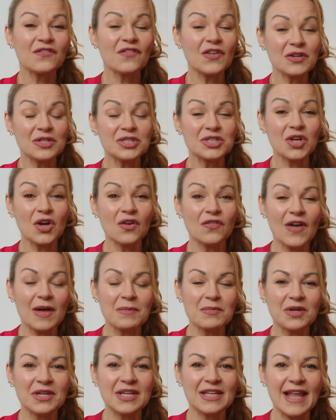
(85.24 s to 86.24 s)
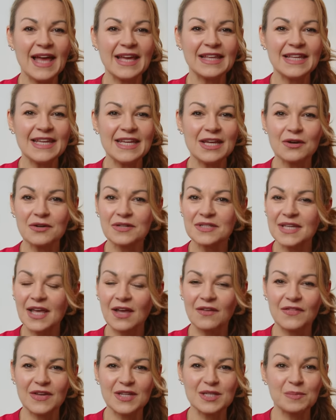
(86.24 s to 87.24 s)
First off, I'm gonna let Lee
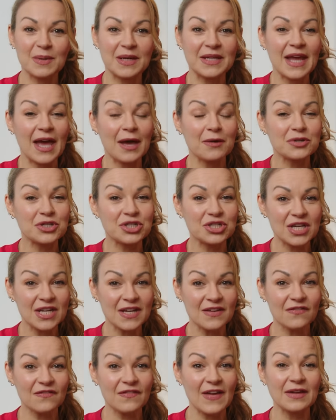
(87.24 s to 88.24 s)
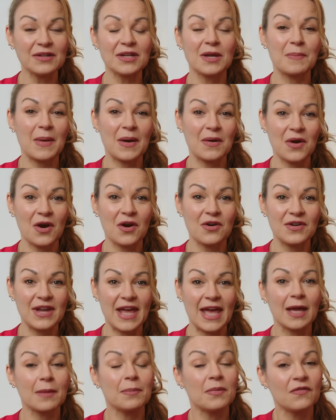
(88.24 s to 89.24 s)
herself explain how she felt about her
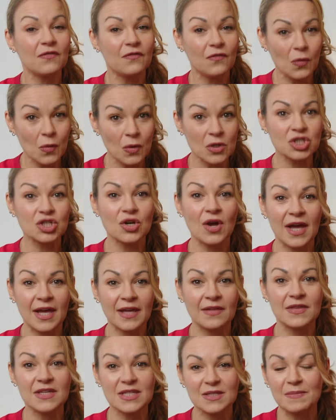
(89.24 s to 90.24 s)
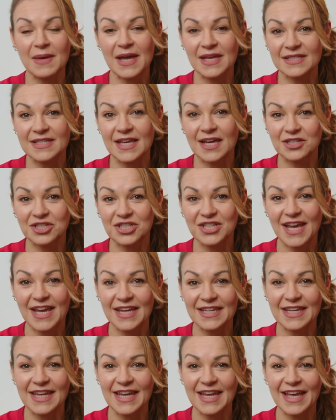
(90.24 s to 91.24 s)
neck before trying this massage
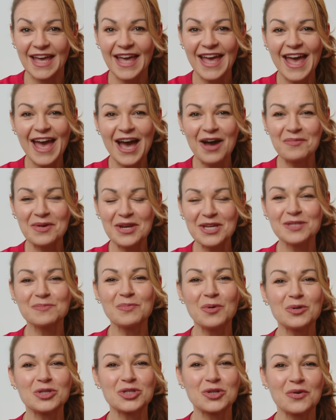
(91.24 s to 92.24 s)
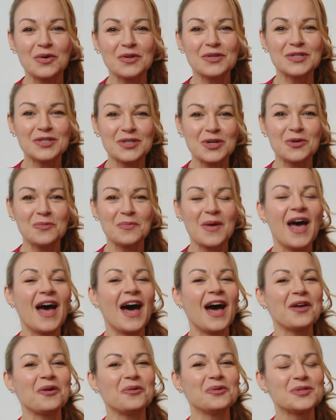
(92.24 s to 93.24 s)
technique. And when I spoke to her on Zoom,
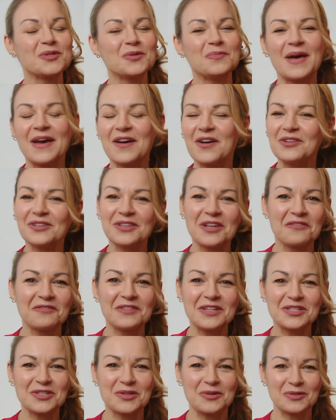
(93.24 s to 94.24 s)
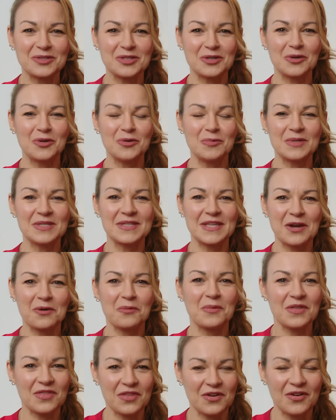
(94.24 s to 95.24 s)
I also met her lovely daughter who was there
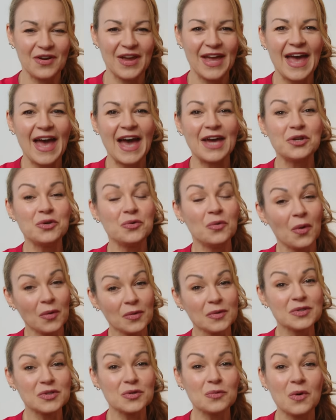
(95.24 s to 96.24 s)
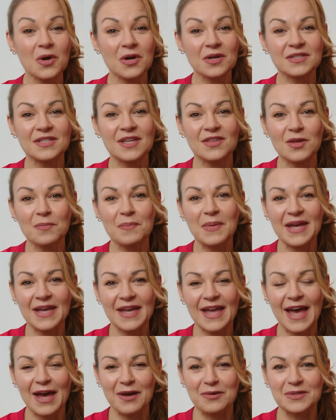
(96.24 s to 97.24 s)
with her and who also works at the
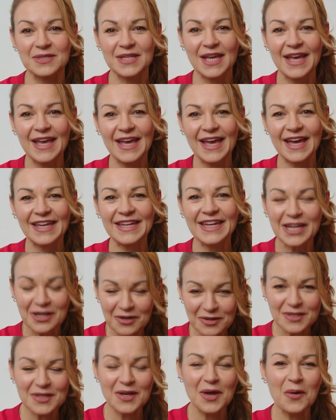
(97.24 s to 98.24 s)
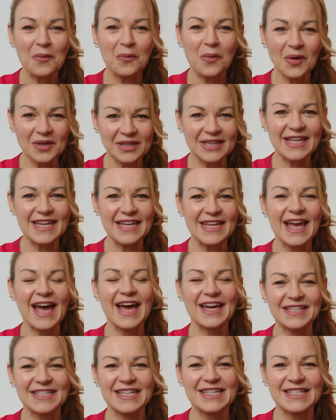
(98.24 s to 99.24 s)
Pink House. And here's what Lee
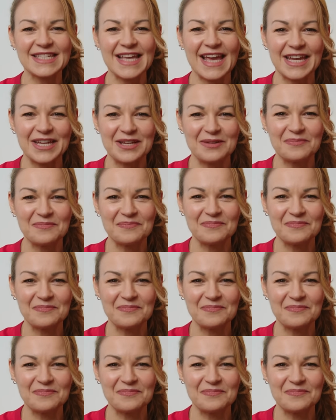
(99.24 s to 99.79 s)
had to say.